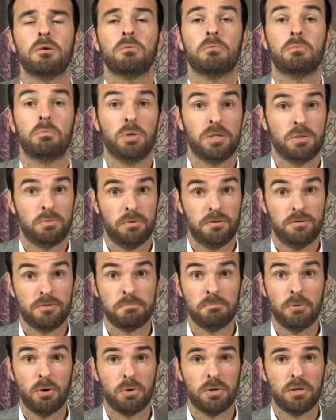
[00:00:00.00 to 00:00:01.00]
which we've
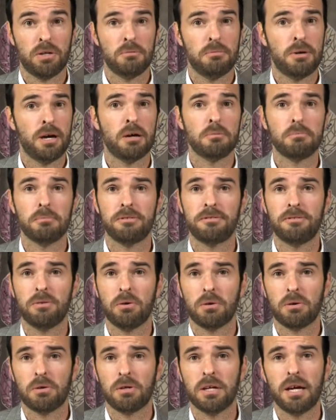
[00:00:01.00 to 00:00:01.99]
spoken about
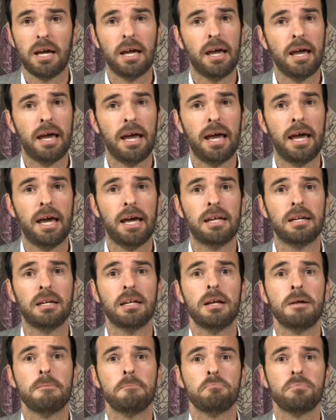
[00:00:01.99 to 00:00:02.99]
before, and
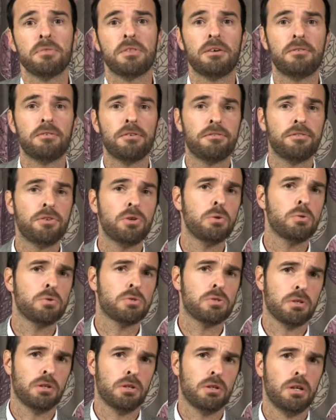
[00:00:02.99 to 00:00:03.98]
the
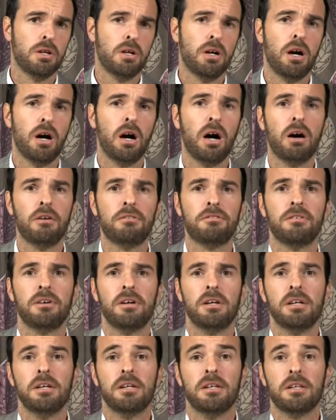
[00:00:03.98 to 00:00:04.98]
refusal of
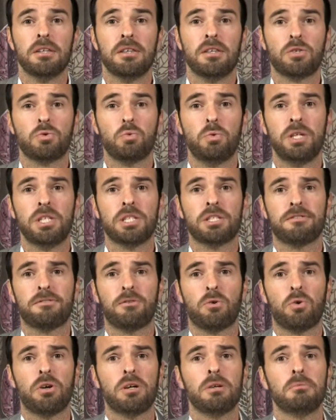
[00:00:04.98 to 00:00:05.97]
the Swedish
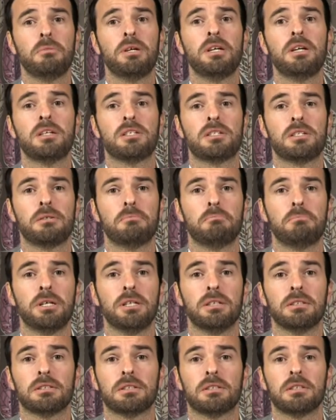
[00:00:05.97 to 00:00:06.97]
foreign minister
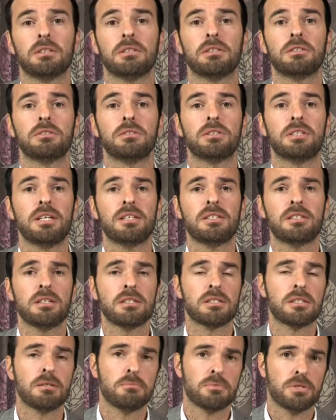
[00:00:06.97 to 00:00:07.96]
Bildt to
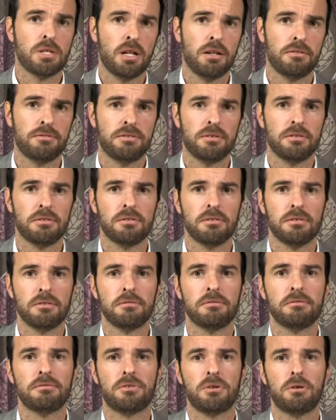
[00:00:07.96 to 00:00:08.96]
distance himself
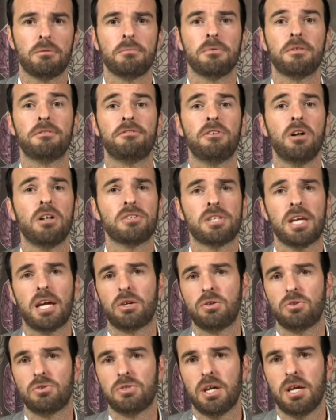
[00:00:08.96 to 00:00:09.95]
from the false
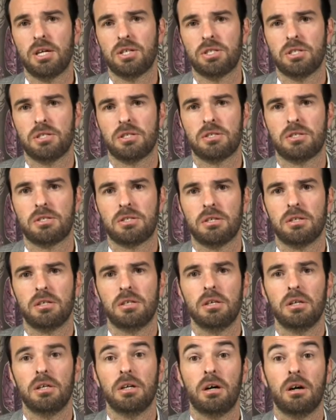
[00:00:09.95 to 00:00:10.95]
accusations
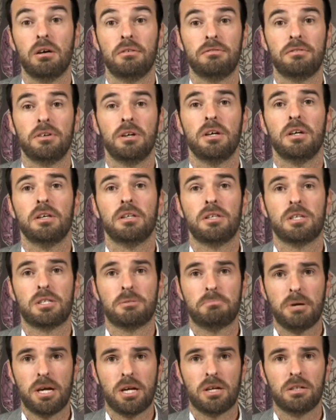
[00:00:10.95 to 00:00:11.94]
of the
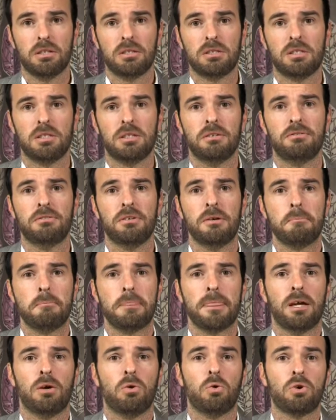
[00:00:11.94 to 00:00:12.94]
speculative
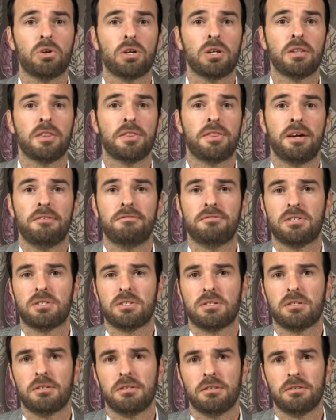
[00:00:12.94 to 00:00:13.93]
organ
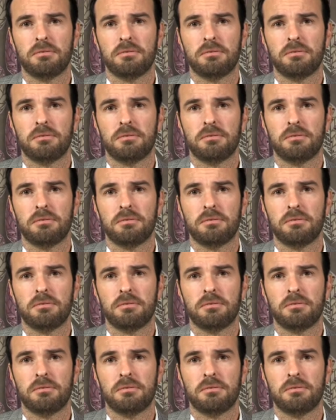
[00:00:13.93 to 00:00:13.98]
thefts.